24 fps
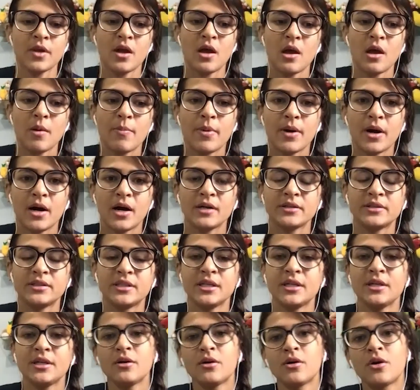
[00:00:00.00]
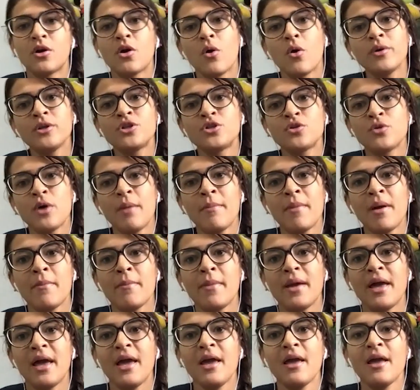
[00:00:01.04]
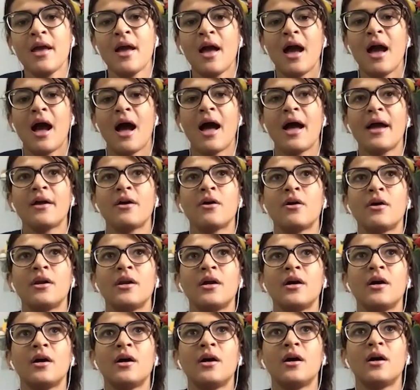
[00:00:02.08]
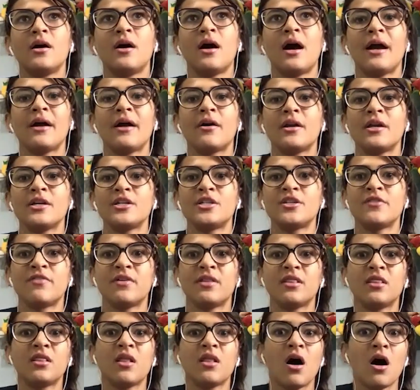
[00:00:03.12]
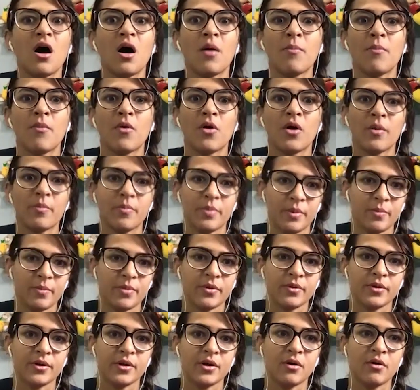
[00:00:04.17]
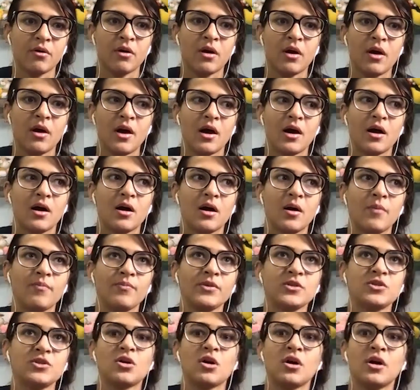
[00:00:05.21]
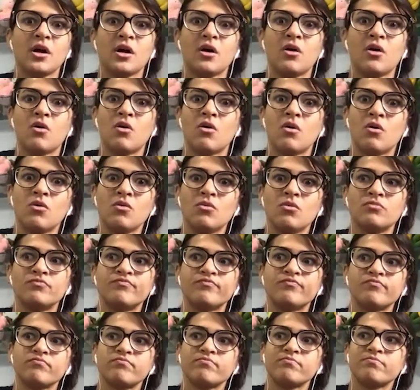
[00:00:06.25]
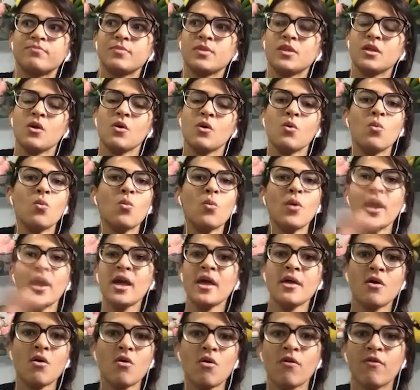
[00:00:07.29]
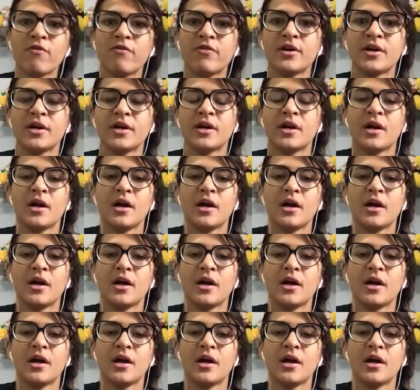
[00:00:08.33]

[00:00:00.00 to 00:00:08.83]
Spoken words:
but in going to MMA, I gonna achieve a lot more people. It's gonna go way over.